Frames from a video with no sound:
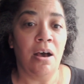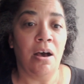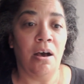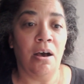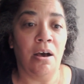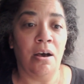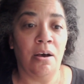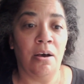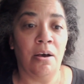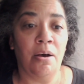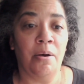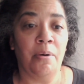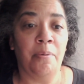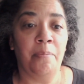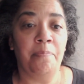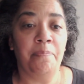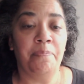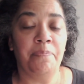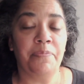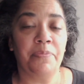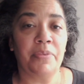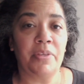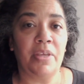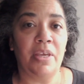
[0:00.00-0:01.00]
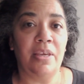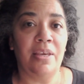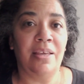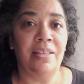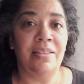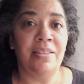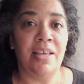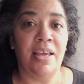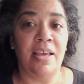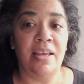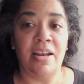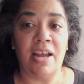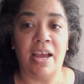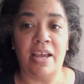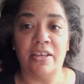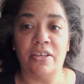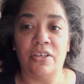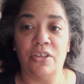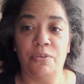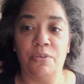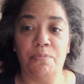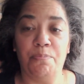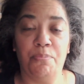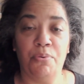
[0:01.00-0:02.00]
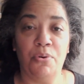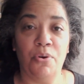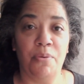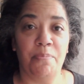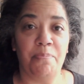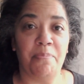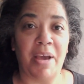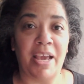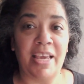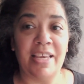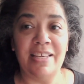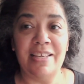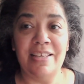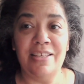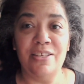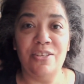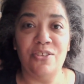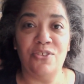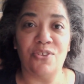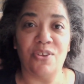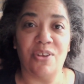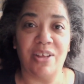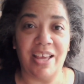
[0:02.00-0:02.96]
And then I could put my easel.